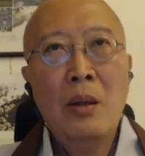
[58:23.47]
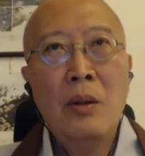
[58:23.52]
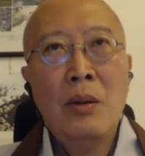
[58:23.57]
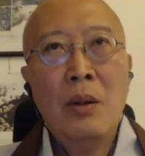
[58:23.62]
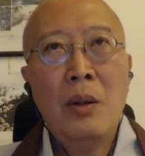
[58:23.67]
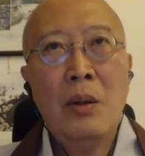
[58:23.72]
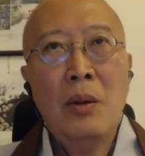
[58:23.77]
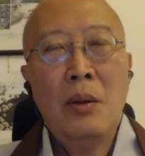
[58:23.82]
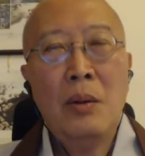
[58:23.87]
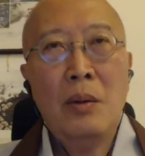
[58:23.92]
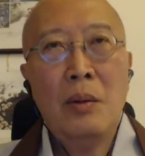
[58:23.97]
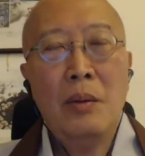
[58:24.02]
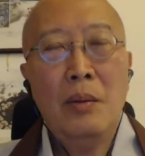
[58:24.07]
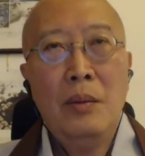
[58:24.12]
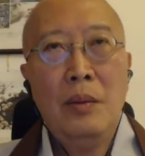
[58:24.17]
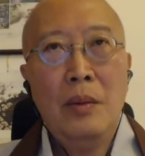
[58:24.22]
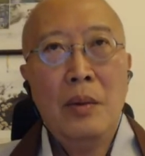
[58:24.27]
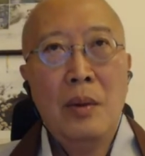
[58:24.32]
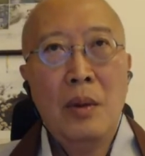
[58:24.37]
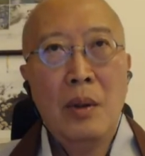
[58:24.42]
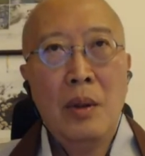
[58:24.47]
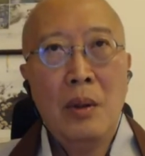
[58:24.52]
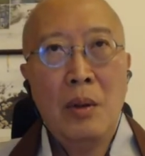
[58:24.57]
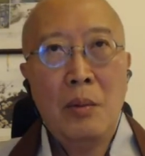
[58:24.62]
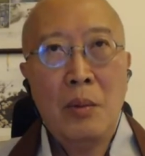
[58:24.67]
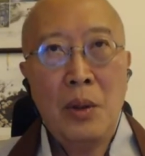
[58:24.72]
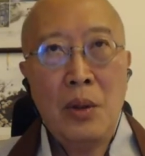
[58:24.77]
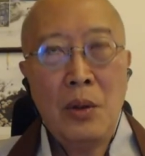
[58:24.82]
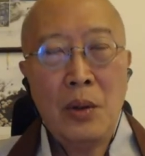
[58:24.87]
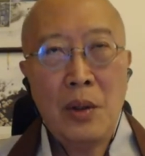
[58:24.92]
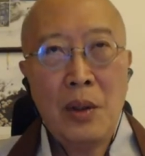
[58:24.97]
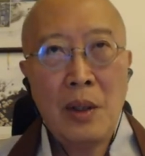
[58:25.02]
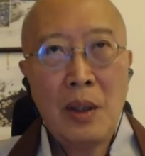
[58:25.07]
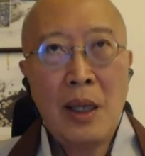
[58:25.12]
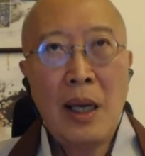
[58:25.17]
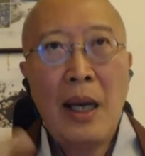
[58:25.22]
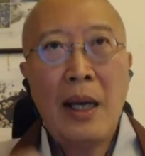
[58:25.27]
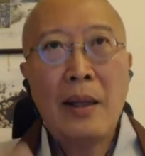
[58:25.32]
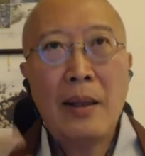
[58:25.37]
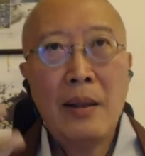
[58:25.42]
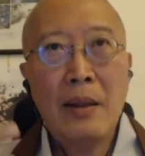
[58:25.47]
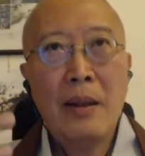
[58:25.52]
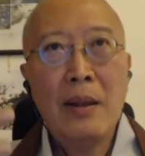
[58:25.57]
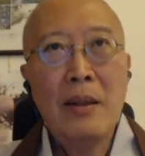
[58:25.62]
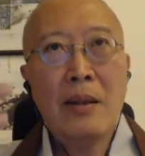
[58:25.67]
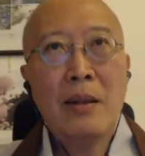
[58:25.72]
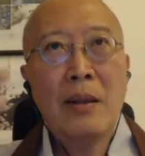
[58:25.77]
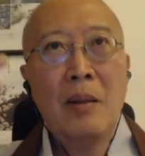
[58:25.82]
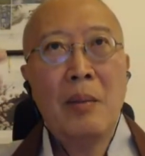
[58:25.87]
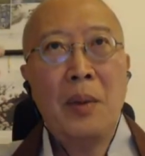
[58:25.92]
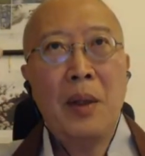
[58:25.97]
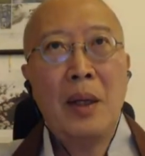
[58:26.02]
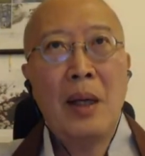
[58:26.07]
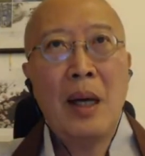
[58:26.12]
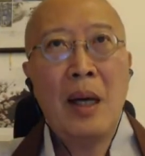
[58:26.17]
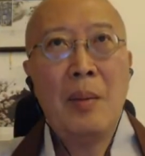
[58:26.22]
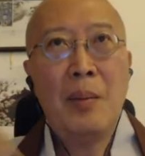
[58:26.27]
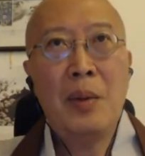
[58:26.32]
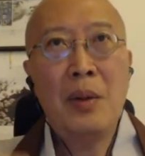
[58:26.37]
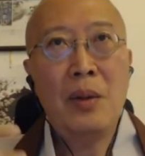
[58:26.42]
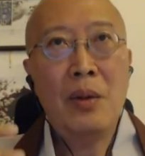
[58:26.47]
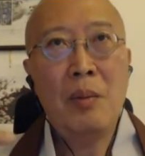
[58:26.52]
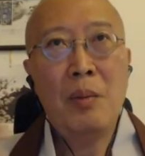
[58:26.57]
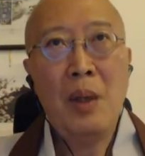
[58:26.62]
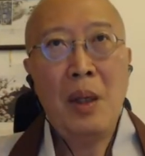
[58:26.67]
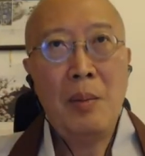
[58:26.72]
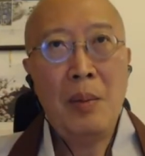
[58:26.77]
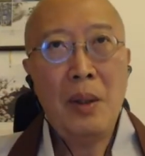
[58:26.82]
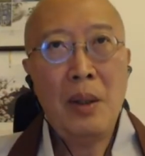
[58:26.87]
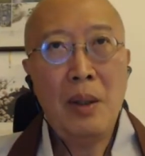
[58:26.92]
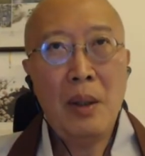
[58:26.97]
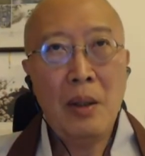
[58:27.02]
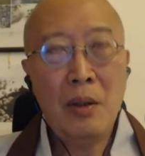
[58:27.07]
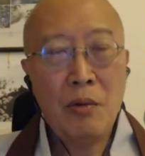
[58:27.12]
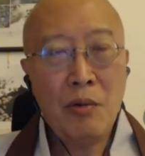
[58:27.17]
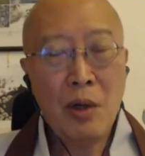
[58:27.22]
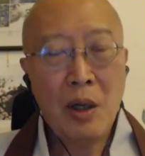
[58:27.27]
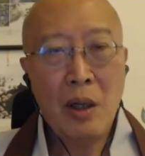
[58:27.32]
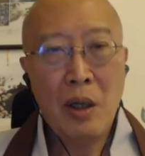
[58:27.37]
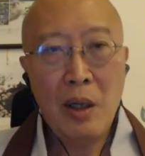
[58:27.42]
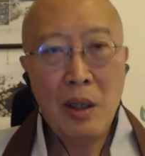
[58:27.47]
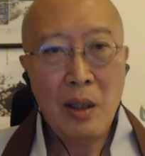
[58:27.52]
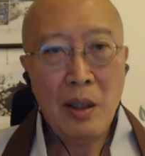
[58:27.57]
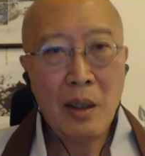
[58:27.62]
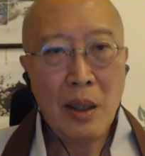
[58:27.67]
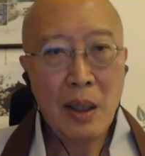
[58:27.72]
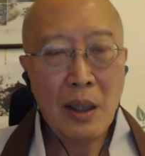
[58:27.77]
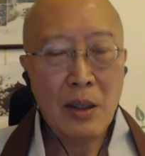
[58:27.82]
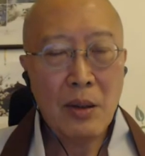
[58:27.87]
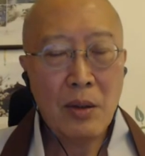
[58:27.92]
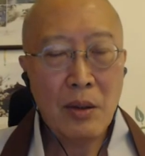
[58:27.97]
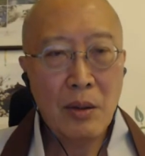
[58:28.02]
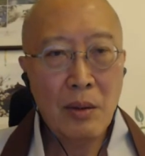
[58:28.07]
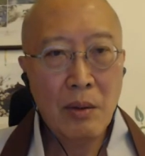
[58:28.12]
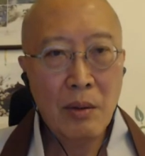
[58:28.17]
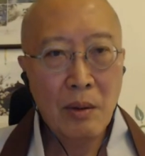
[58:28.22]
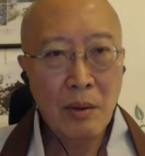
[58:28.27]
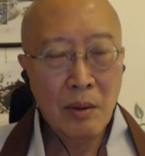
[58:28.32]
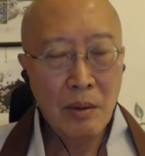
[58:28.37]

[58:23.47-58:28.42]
So when you're scared, then something happens. Maybe adrenaline gets